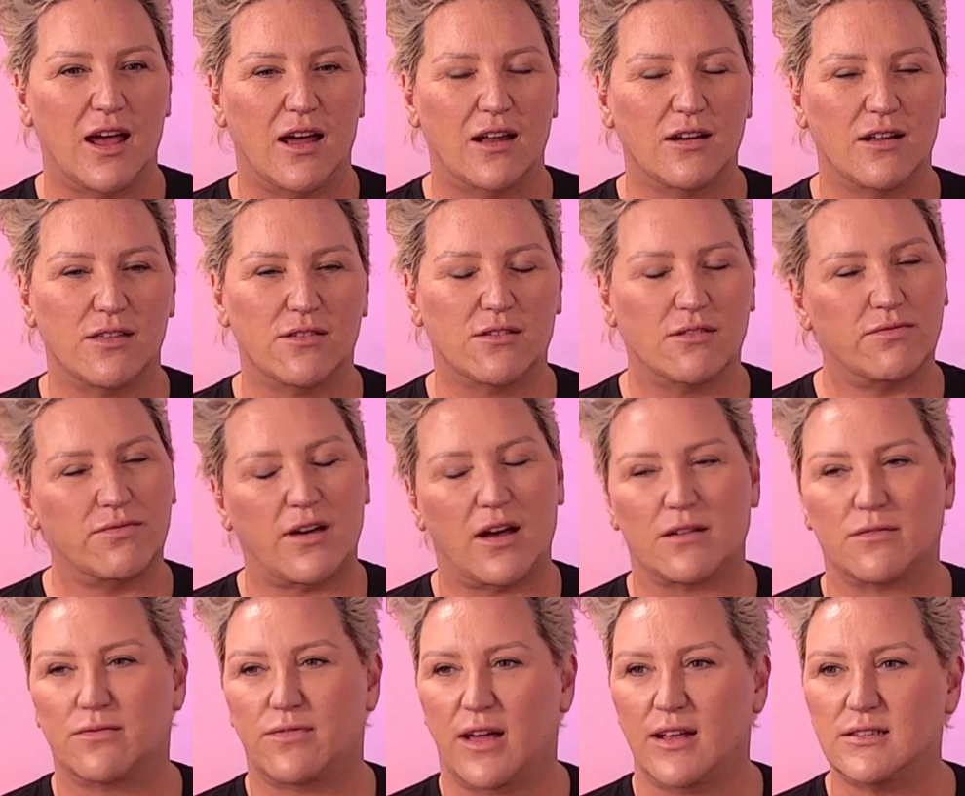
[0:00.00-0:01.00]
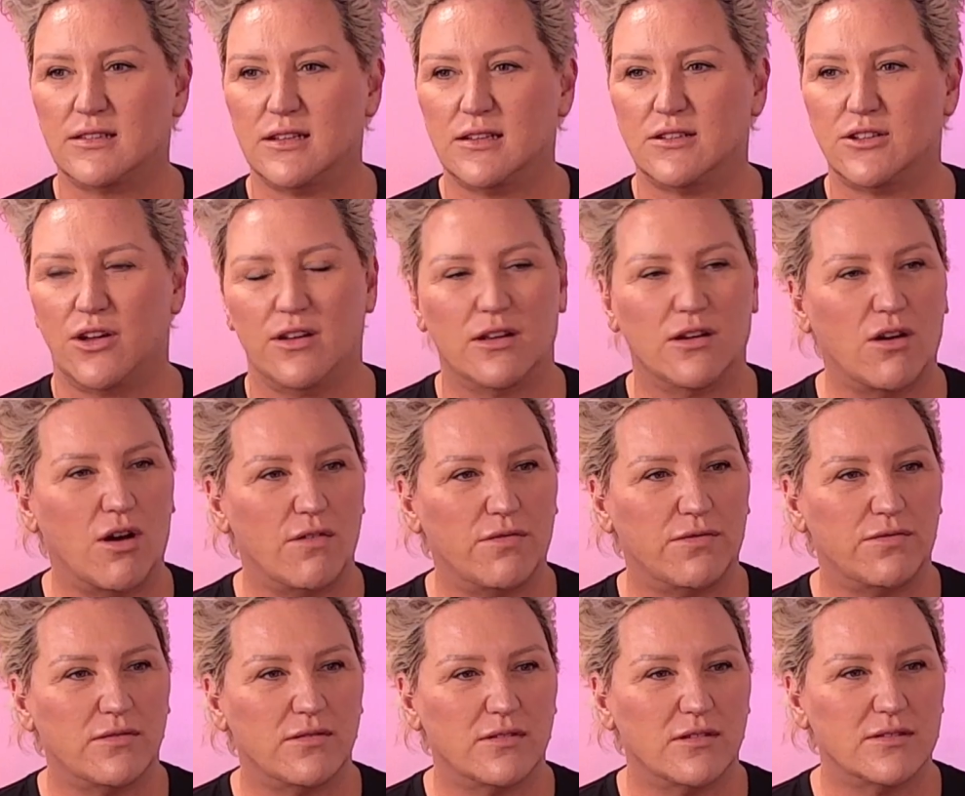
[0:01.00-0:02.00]
And I thought, fuck, fancy turning
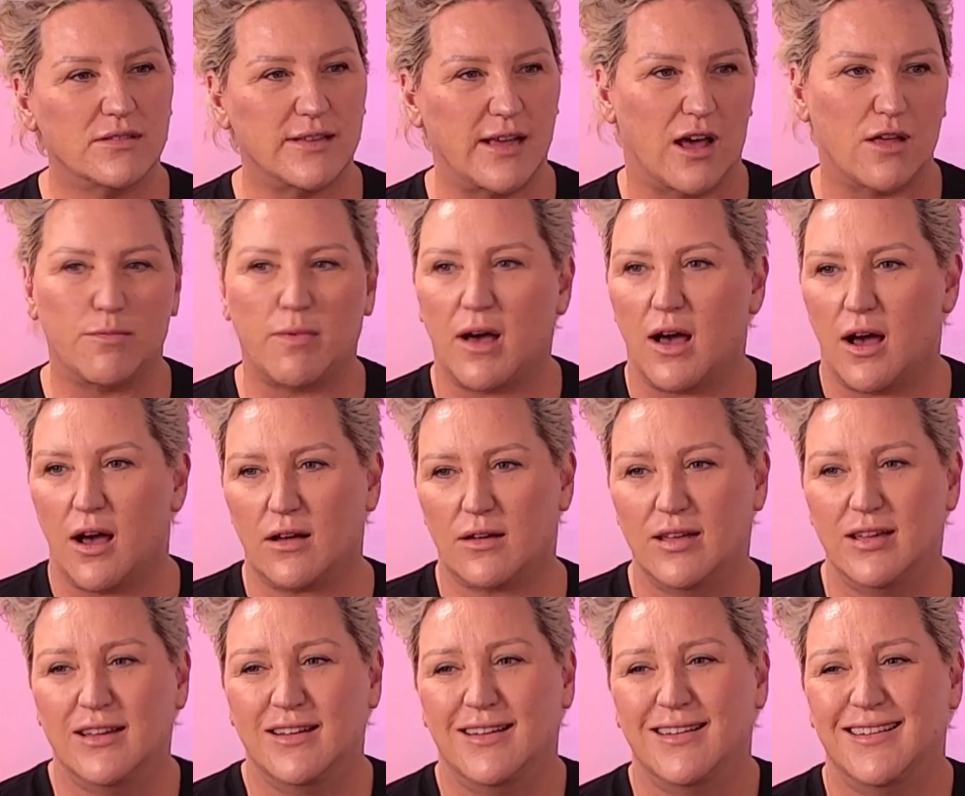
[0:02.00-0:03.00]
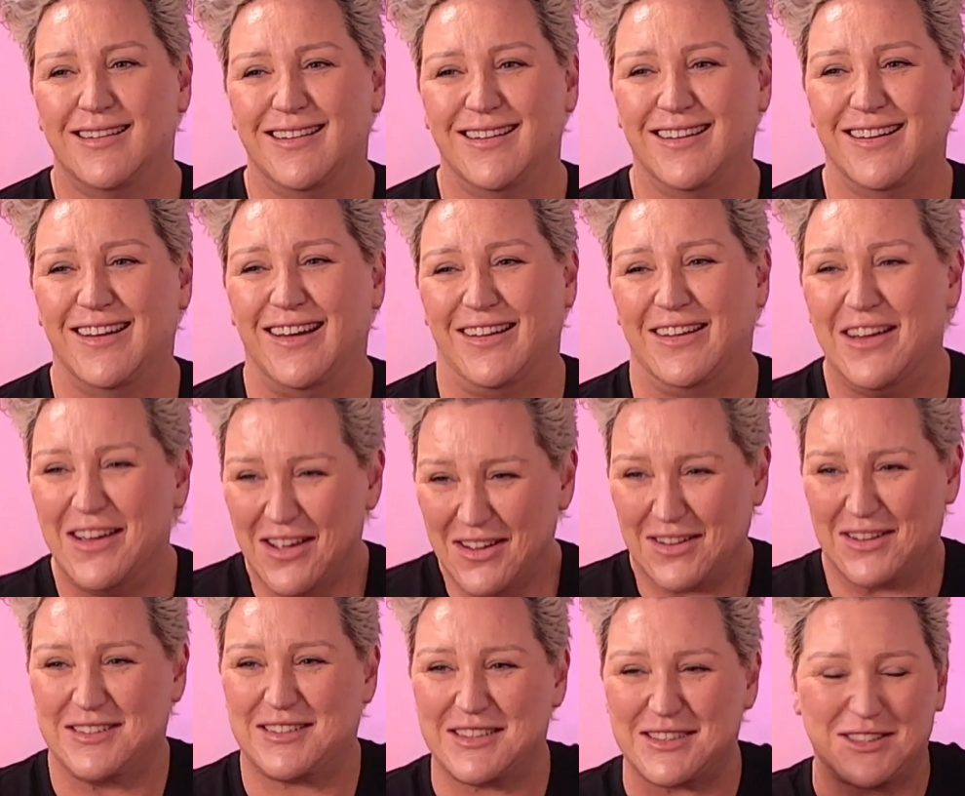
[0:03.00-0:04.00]
off South Park. Yeah.
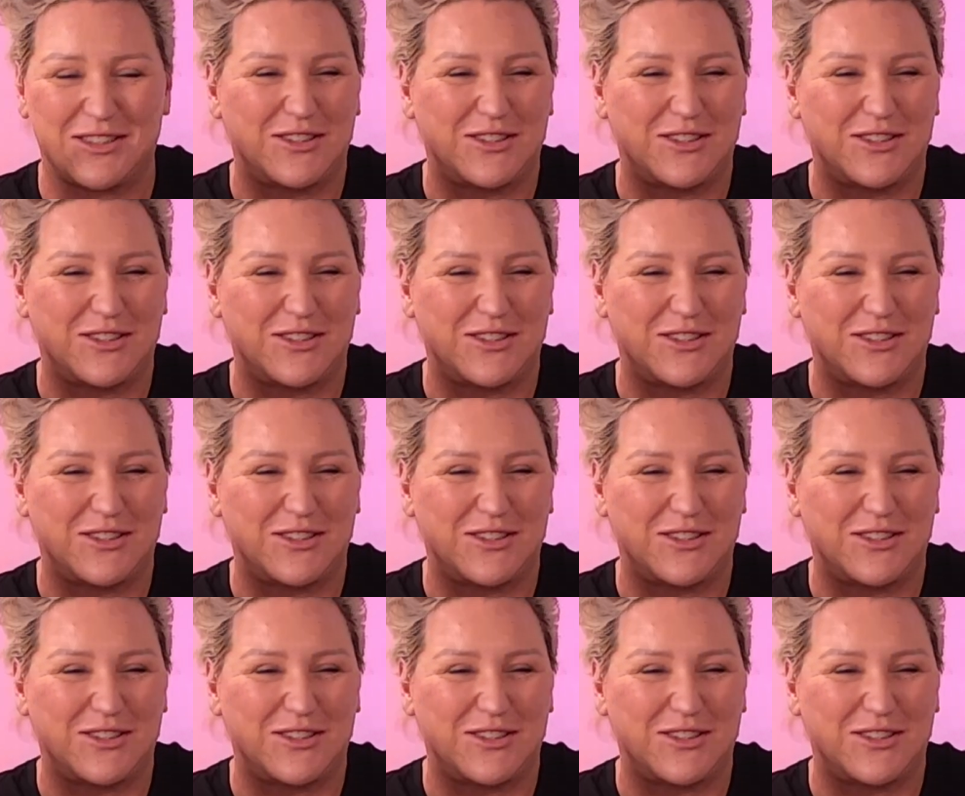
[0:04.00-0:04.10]
Because